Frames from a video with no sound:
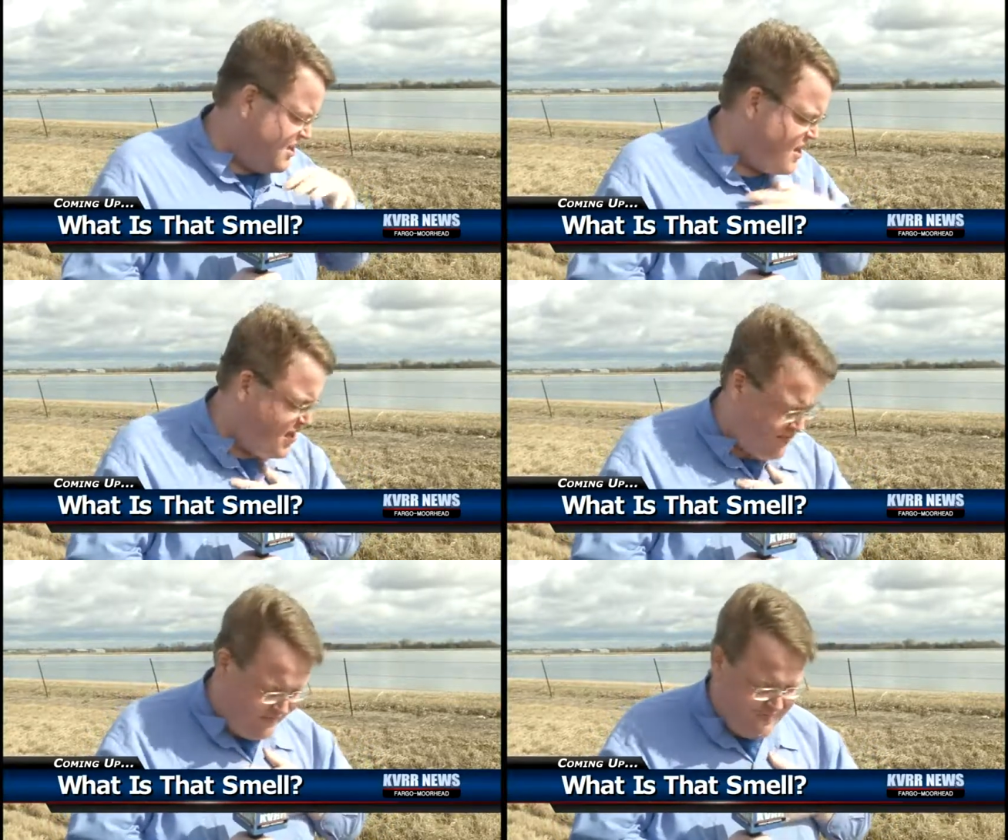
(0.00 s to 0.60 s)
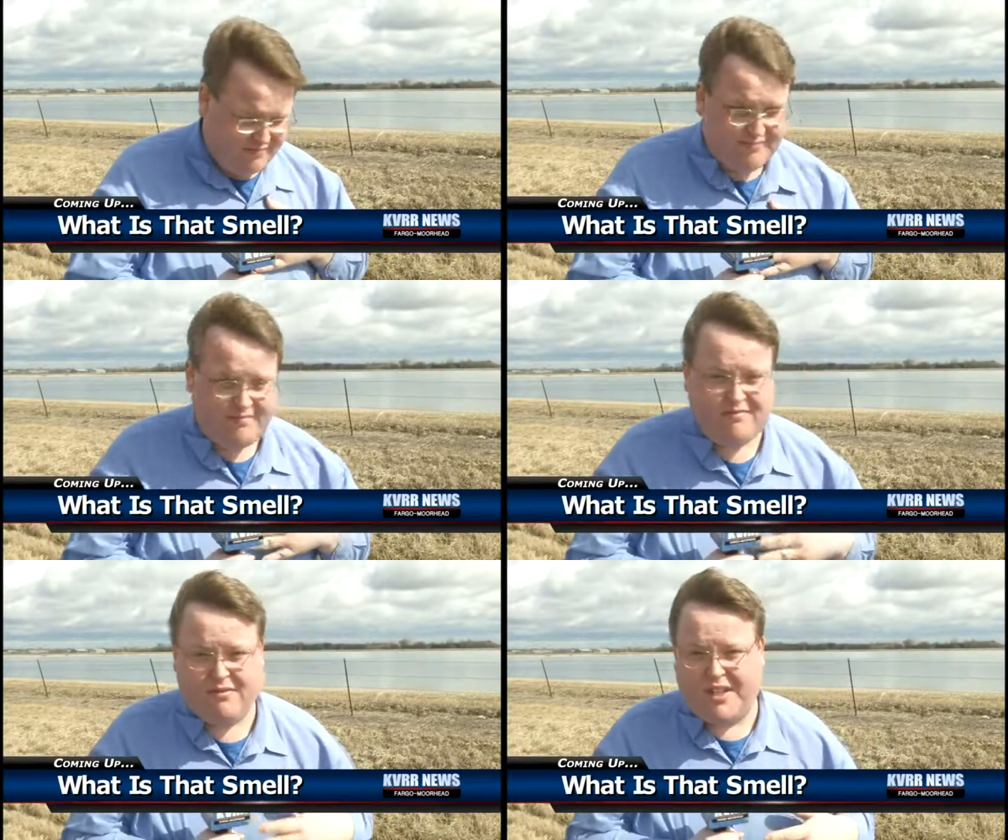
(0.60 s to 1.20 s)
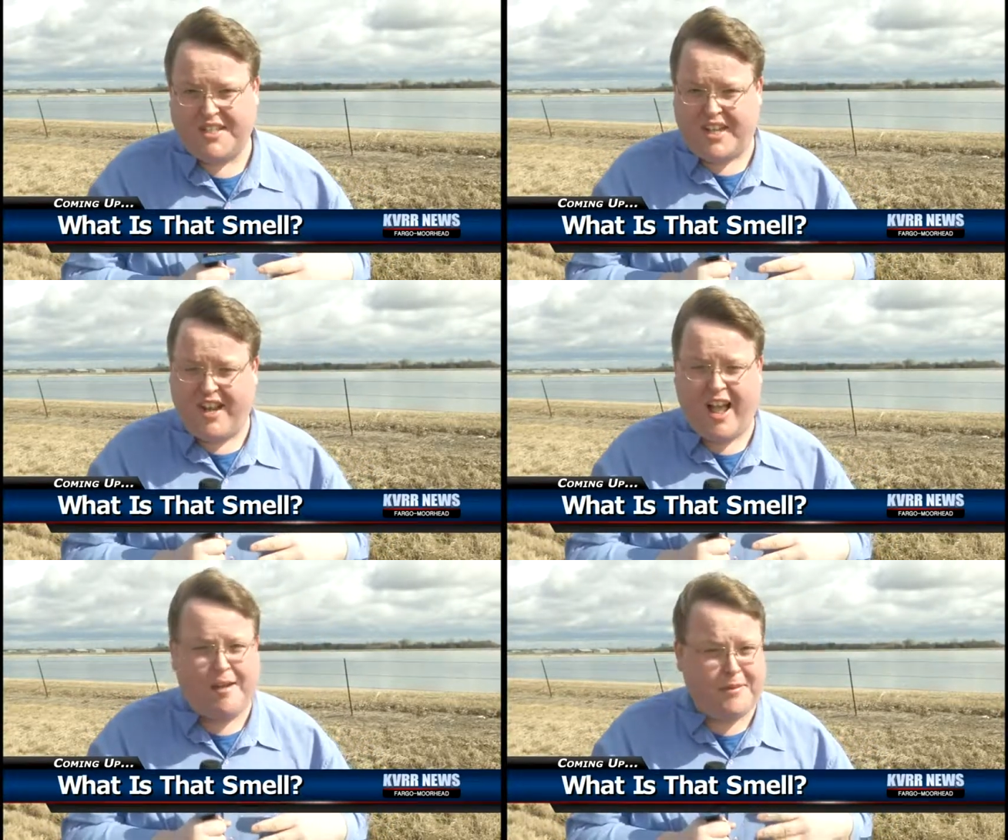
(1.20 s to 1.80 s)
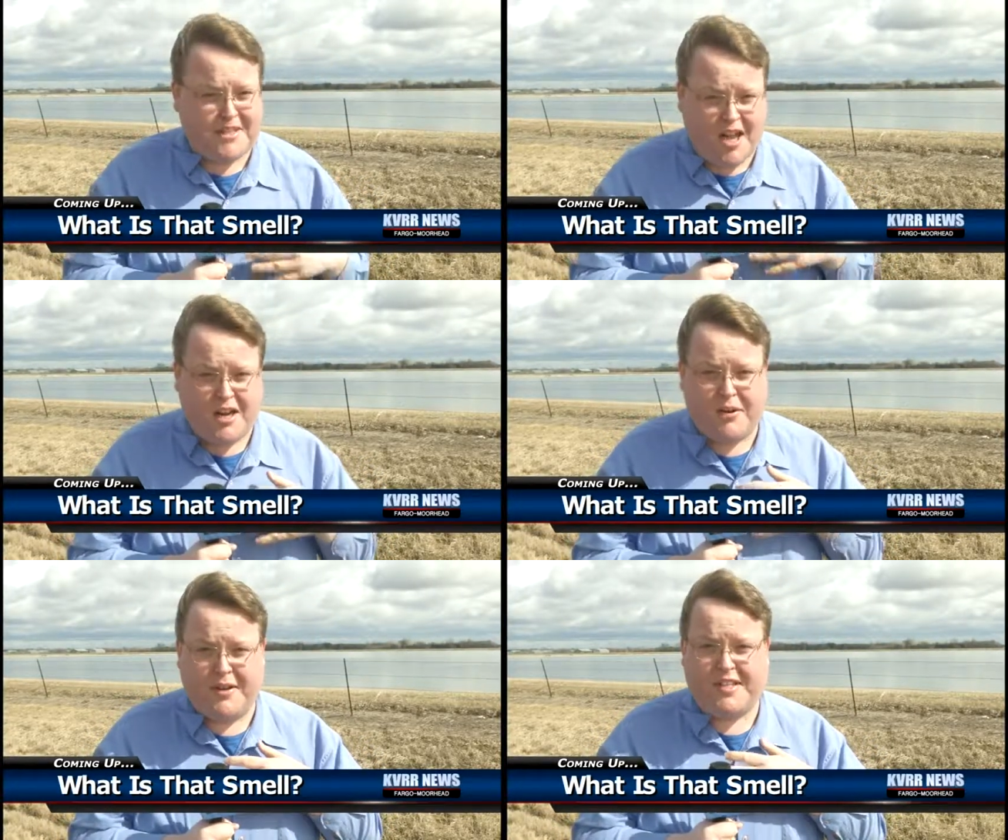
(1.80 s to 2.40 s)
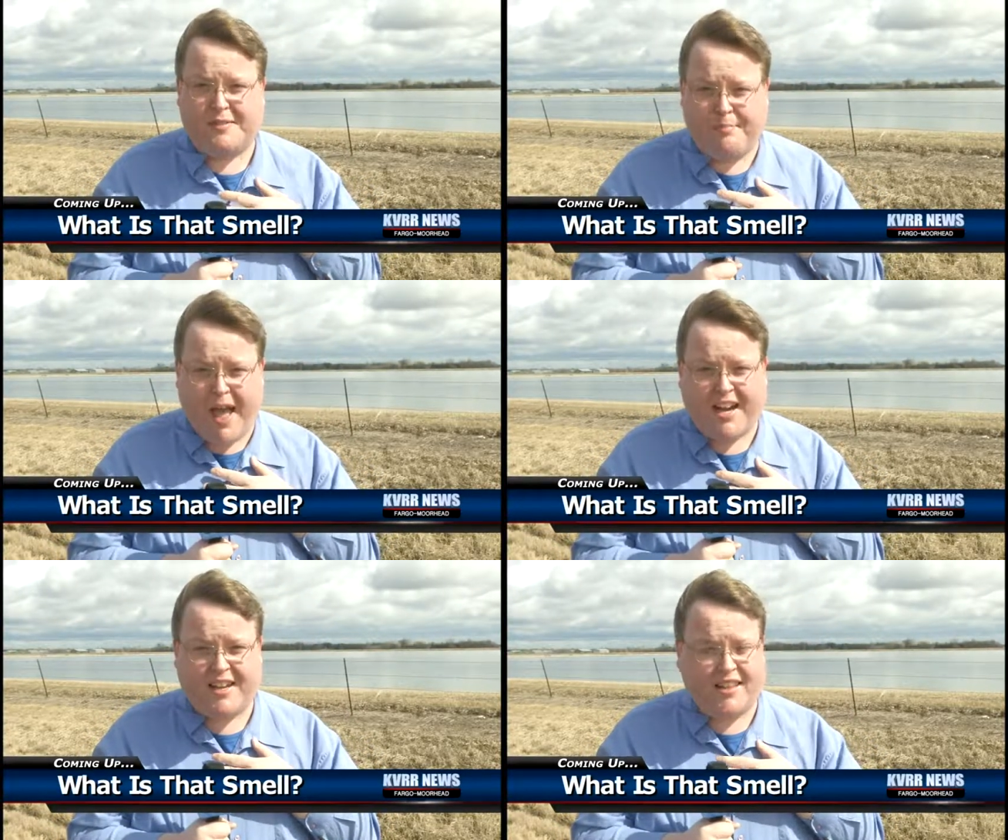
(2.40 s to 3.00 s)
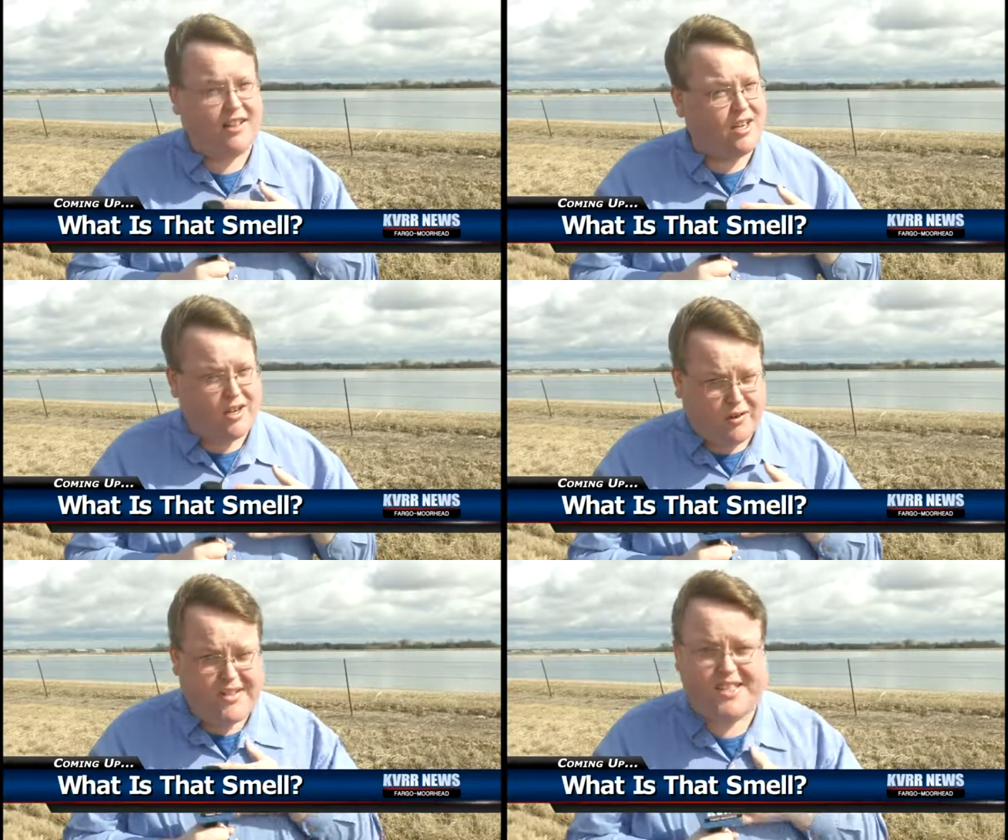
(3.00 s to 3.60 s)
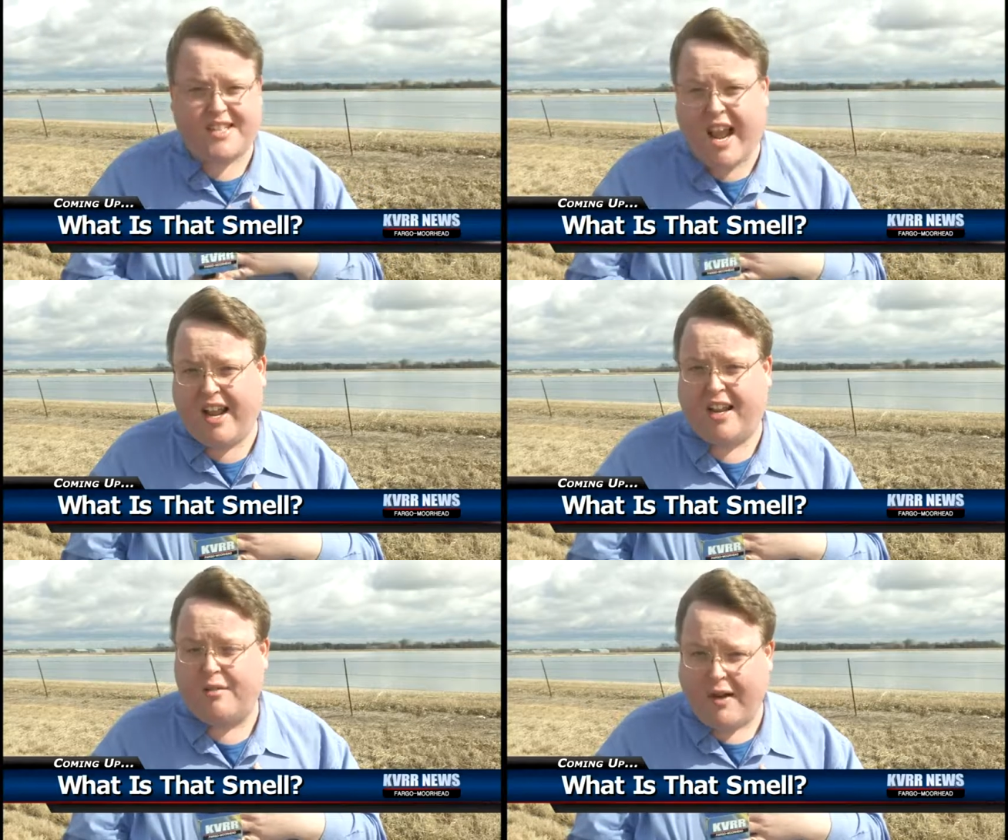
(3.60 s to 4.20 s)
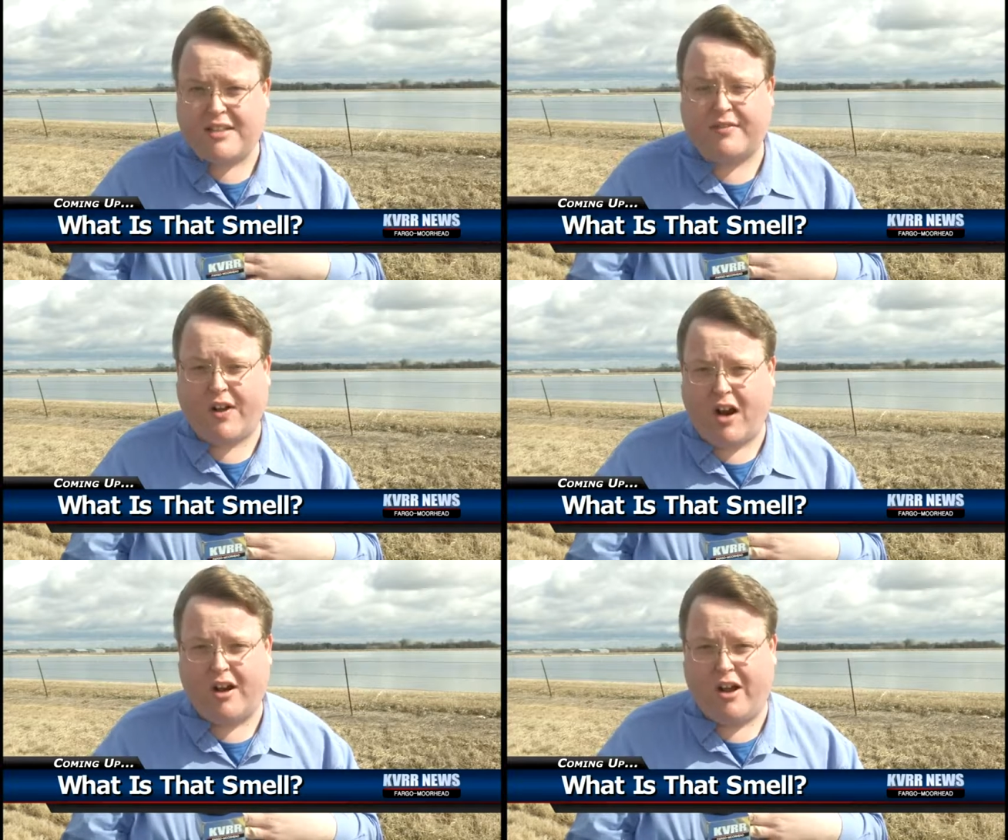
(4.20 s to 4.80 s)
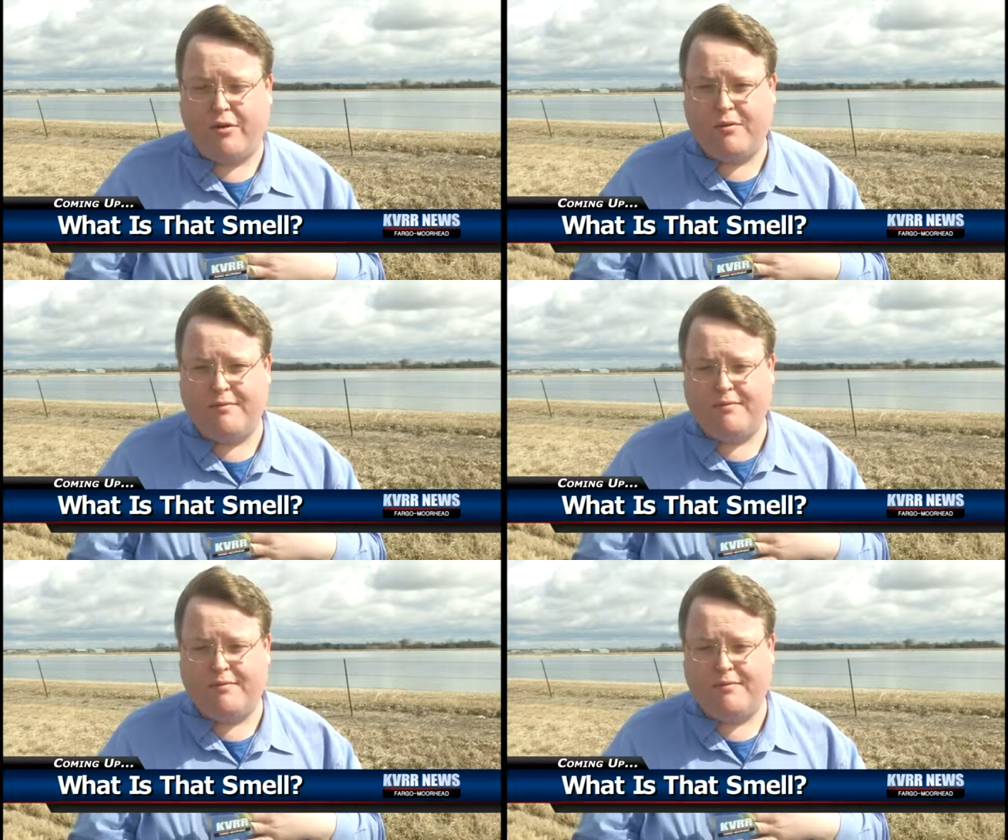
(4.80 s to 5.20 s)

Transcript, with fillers: Uh, uh, We'll tell you how much longer to expect the lagoon stink in West Fargo.